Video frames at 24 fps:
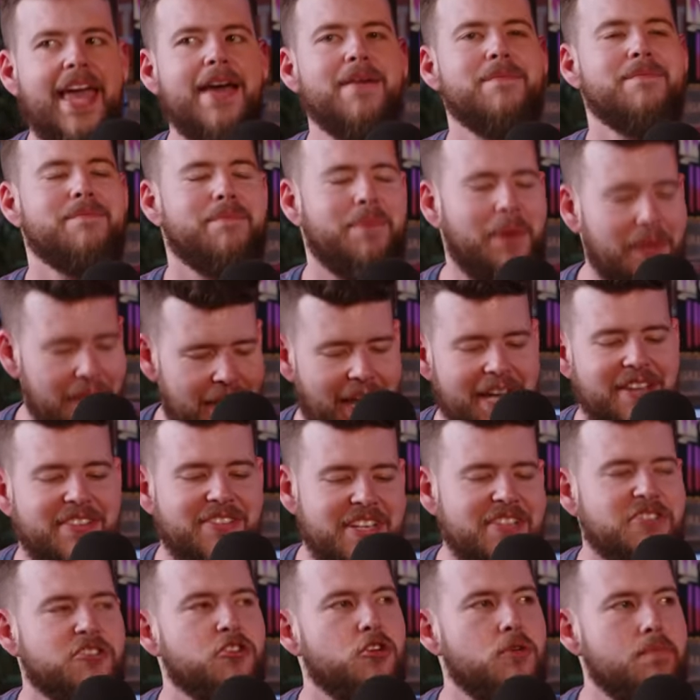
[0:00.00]
They're
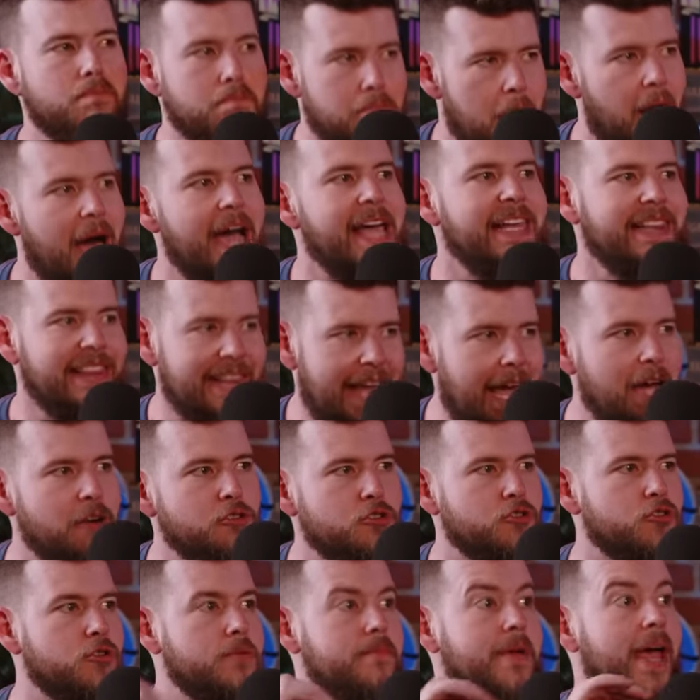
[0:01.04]
plugged into my
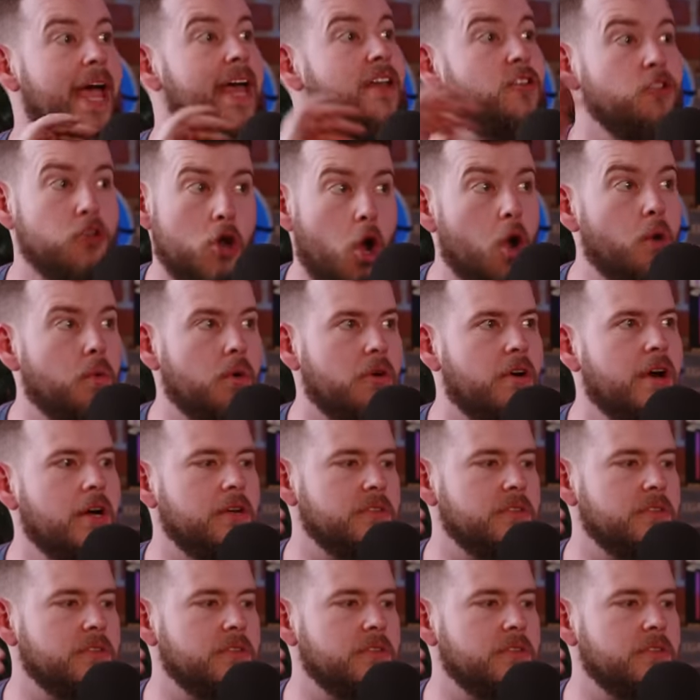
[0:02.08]
lounge room and nowhere